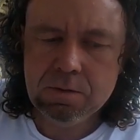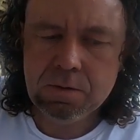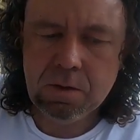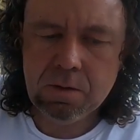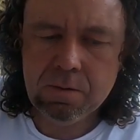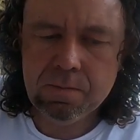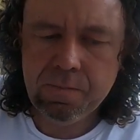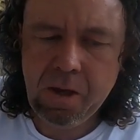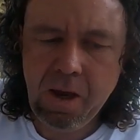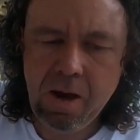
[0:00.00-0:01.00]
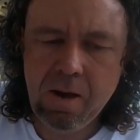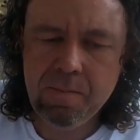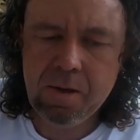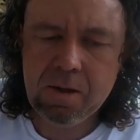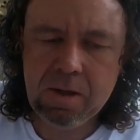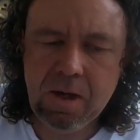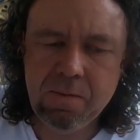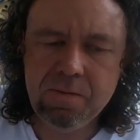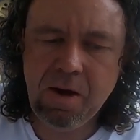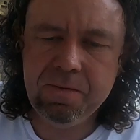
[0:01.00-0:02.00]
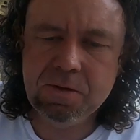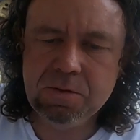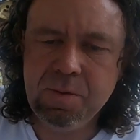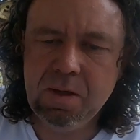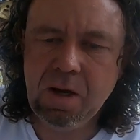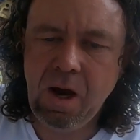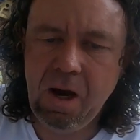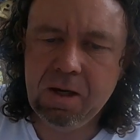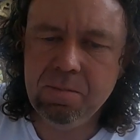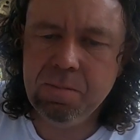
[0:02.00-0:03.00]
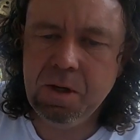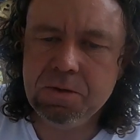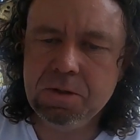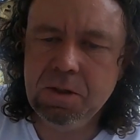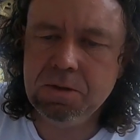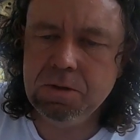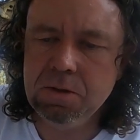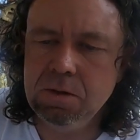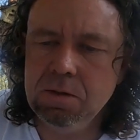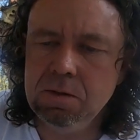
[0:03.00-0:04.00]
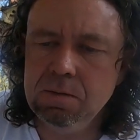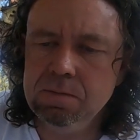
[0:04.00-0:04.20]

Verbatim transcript: So, yeah, I mean, again, without this being a high compression engine,